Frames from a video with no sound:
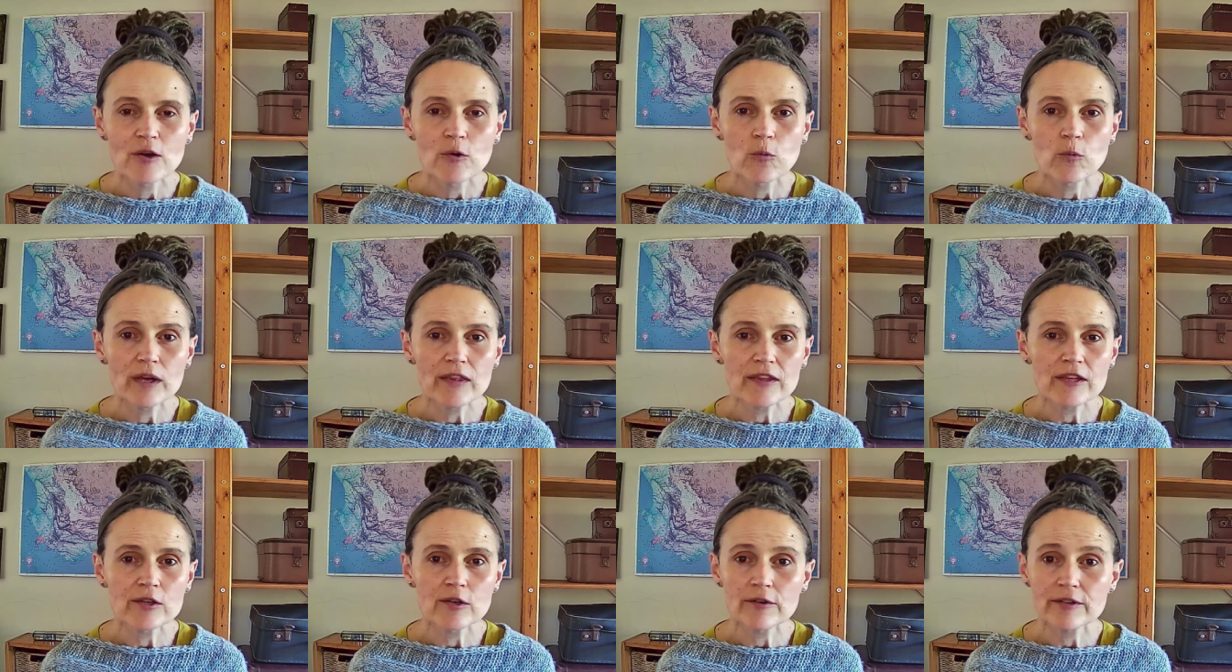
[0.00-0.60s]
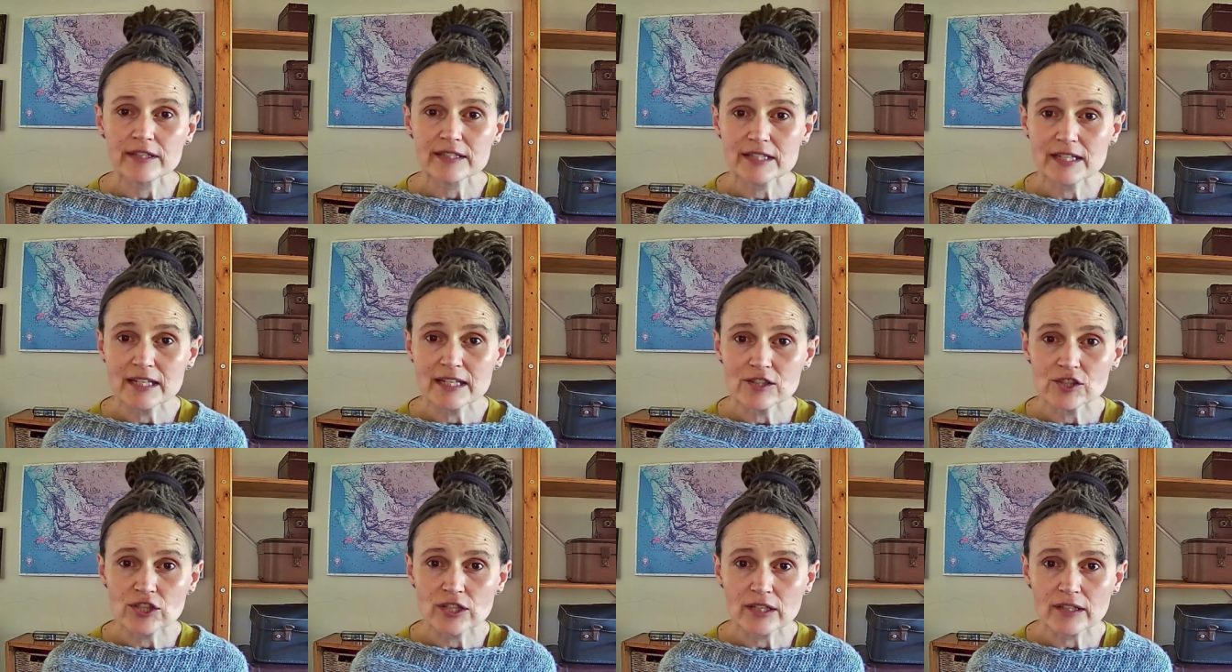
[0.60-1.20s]
Whether you're a
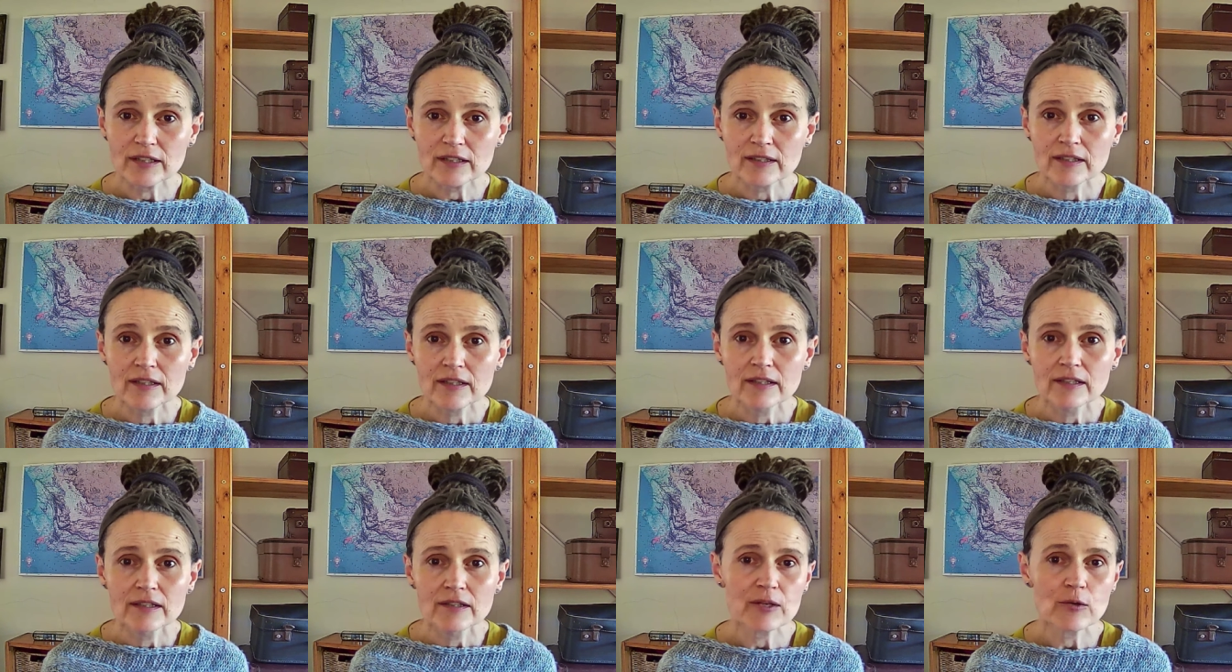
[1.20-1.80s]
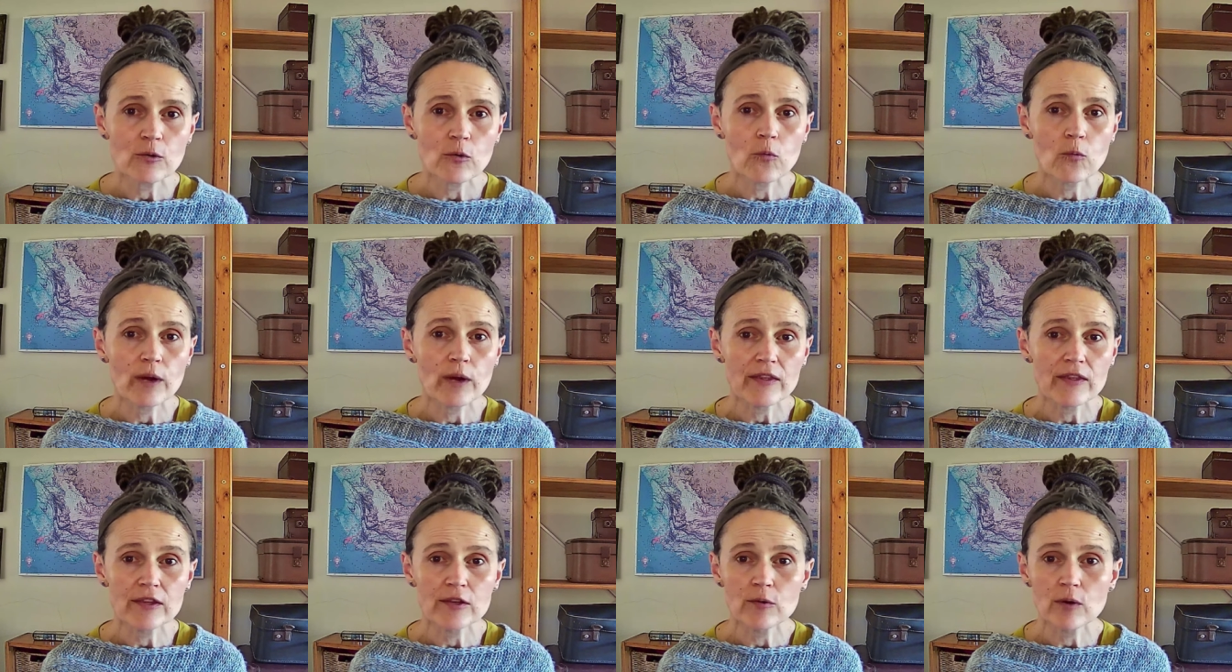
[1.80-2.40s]
teacher or whether
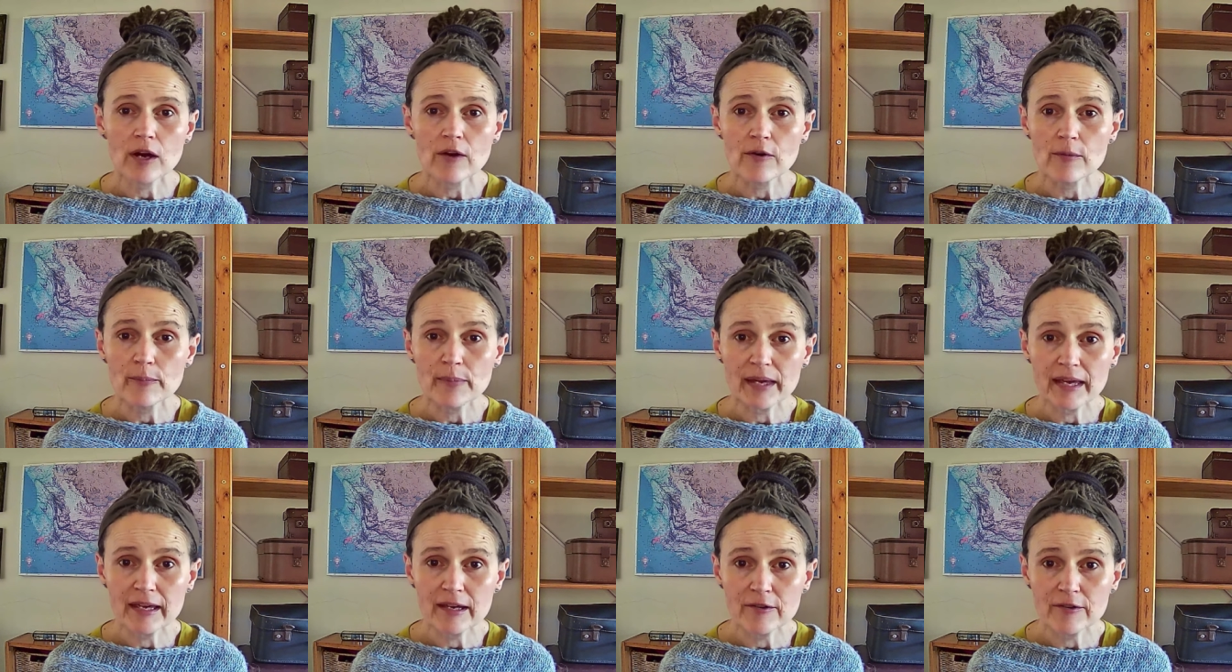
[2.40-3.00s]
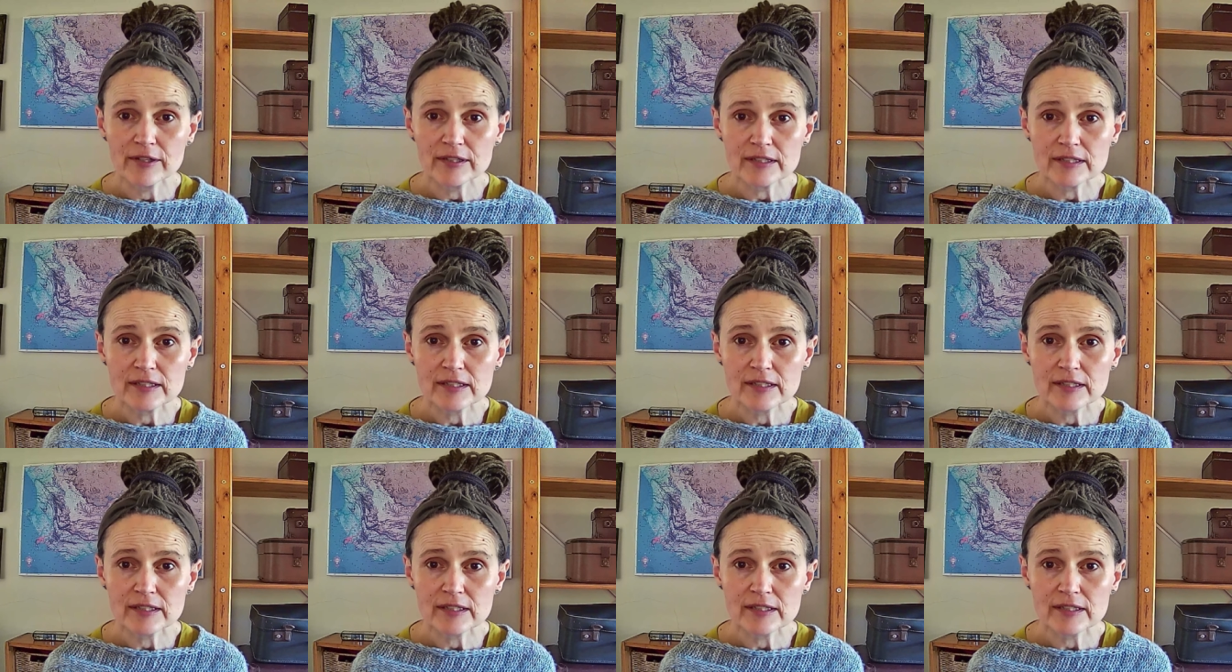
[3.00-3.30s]
you are a parent,